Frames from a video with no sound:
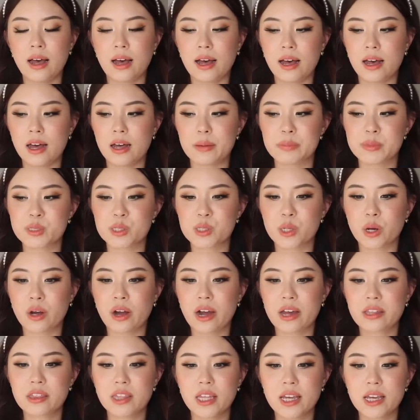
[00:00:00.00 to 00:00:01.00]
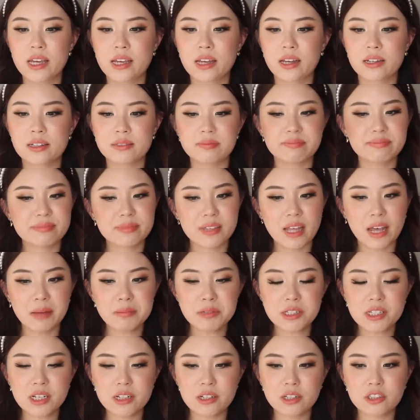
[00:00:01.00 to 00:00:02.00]
So I think I'm
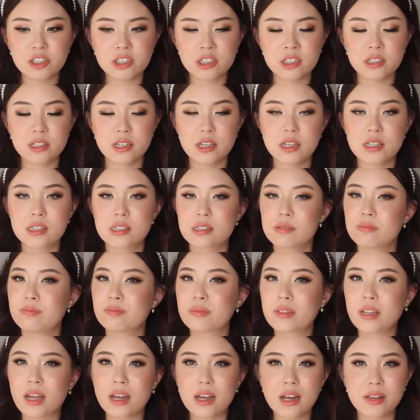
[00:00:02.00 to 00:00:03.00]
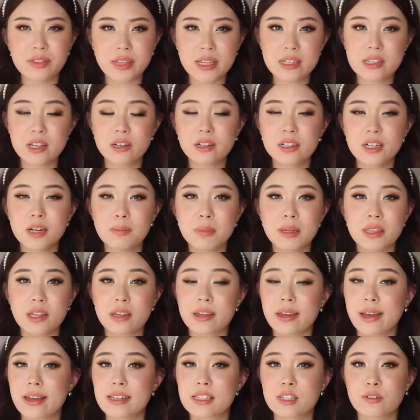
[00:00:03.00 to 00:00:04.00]
just allergic to this. That's not going to be the
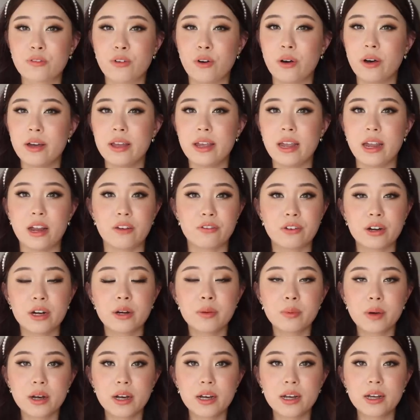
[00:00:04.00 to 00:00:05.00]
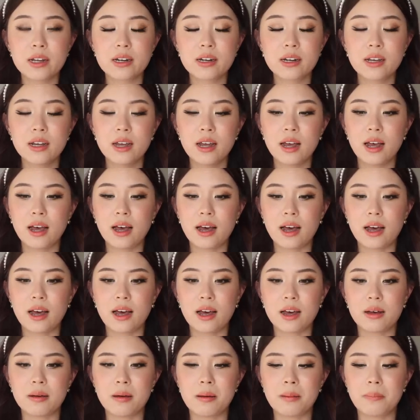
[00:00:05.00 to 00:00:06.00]
case for everyone,
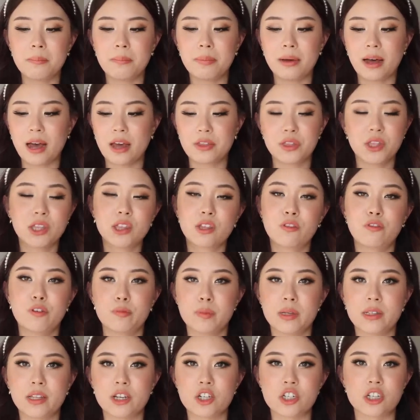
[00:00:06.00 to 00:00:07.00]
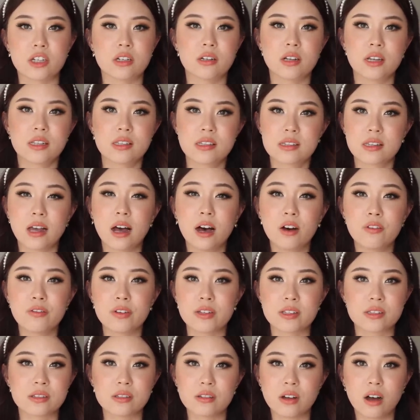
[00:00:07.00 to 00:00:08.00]
but I think the formulation itself
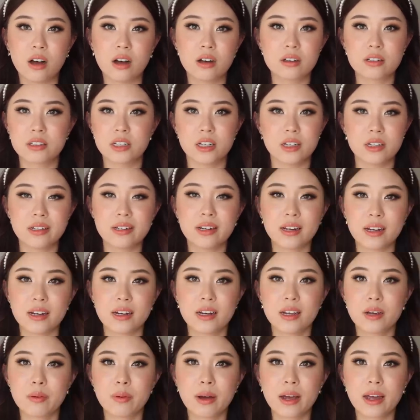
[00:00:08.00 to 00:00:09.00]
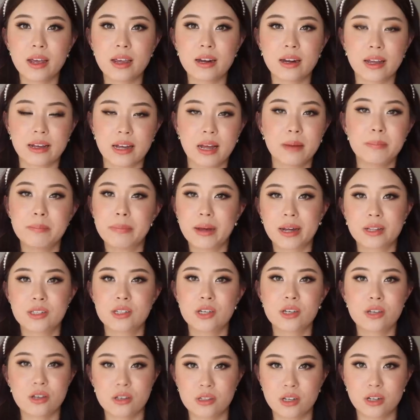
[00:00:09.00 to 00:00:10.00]
is not good anyway. Like I'm back
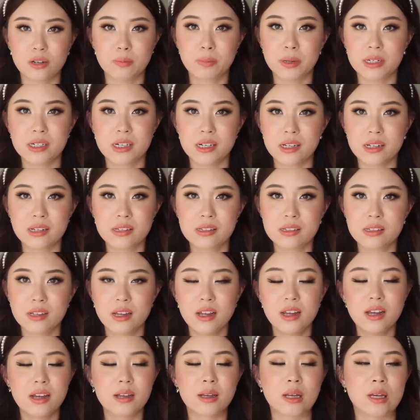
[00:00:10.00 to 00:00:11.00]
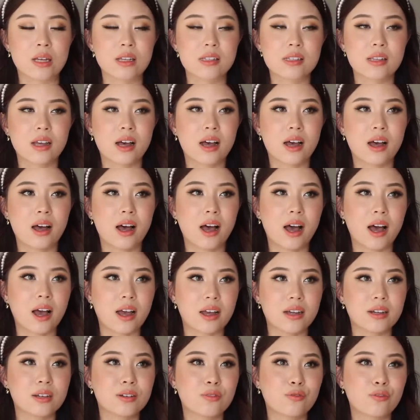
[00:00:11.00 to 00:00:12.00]
to using Petite because
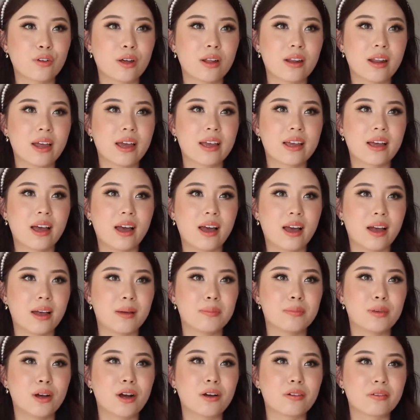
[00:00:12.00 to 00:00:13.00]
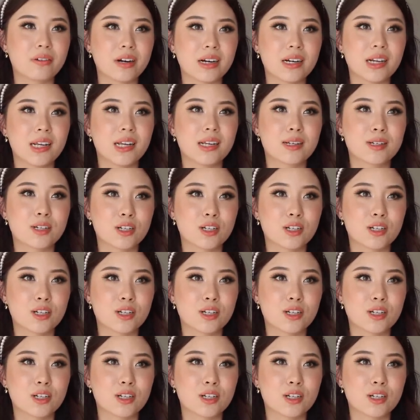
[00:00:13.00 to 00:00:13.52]
I feel like I'm not ready